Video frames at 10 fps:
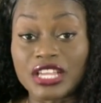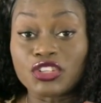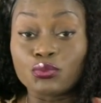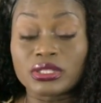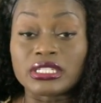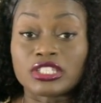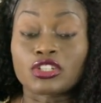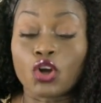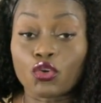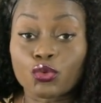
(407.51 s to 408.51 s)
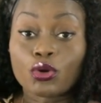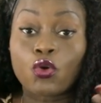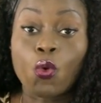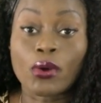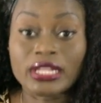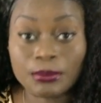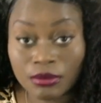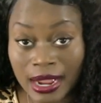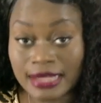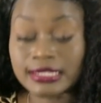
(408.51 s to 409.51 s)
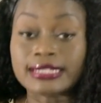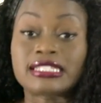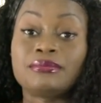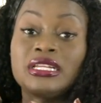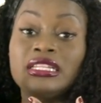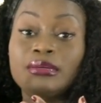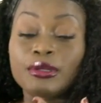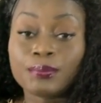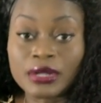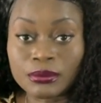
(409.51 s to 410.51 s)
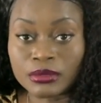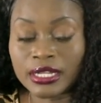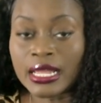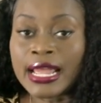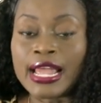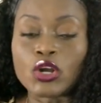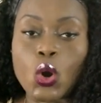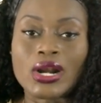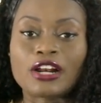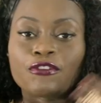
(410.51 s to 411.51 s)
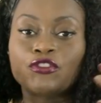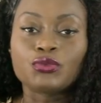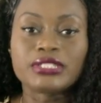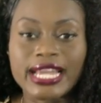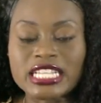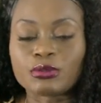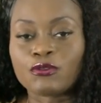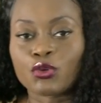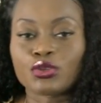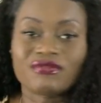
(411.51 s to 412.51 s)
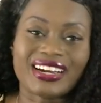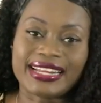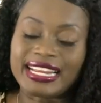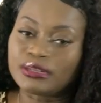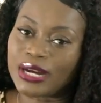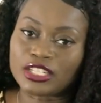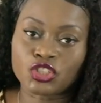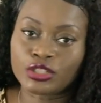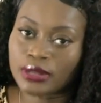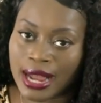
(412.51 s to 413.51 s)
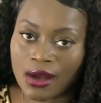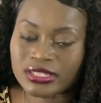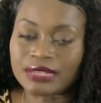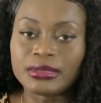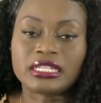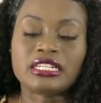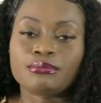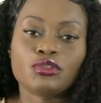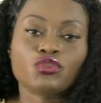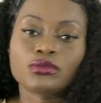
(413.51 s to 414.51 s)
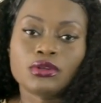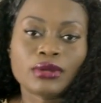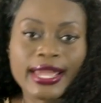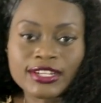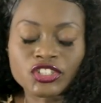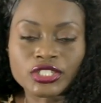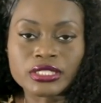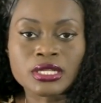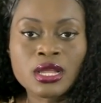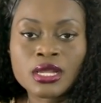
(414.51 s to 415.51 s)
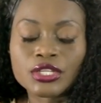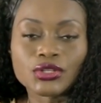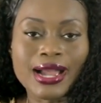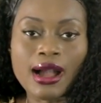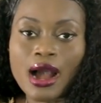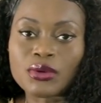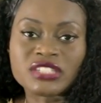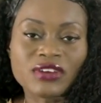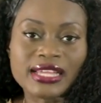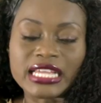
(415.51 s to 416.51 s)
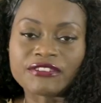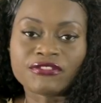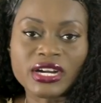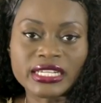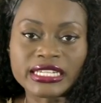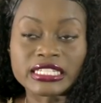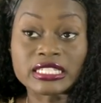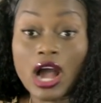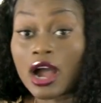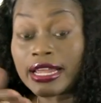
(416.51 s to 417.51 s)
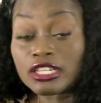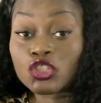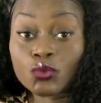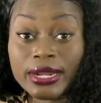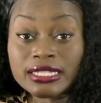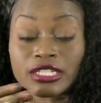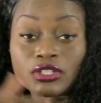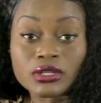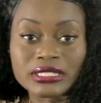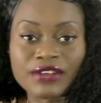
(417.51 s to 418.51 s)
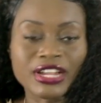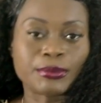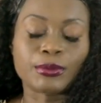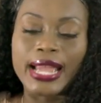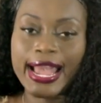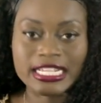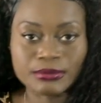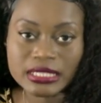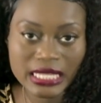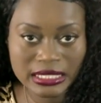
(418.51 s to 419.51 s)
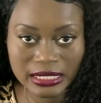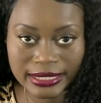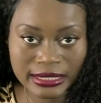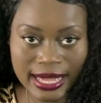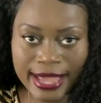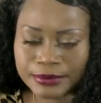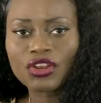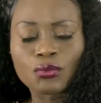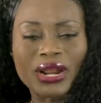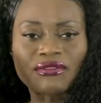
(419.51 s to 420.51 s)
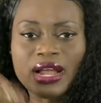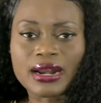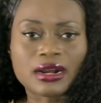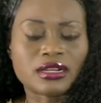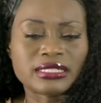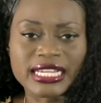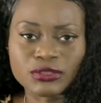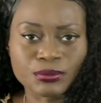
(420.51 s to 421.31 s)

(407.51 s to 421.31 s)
And you really need to go through a courting process and meeting them in public and going on a few dates before you invite anybody to your house and meeting in mutual locations. You know, I always find that funny, and it's crazy, you know, because I've had people ask me things like that, you know, when I've gone out on dates